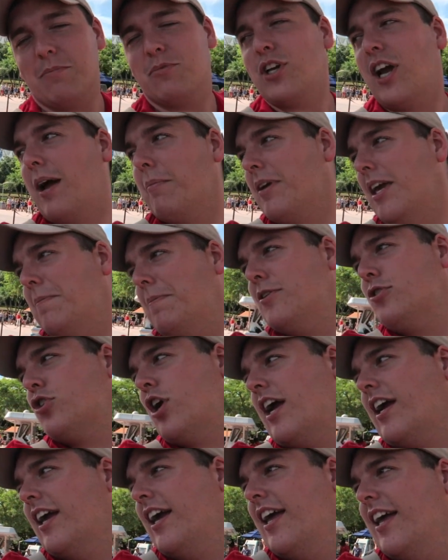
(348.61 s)
I'm keeping
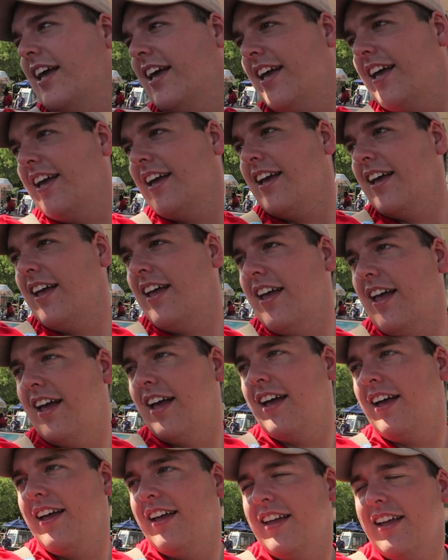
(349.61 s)
track. Your 5th or 6th
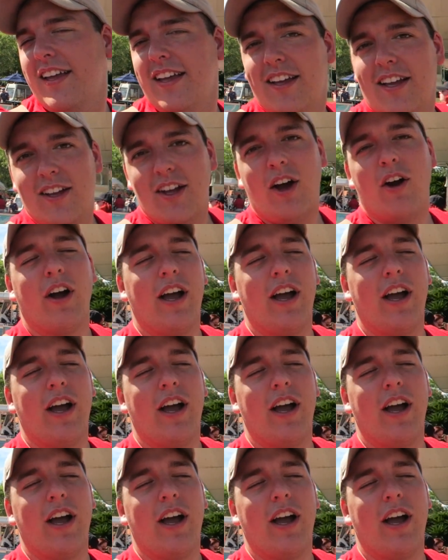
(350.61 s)
coffee today too.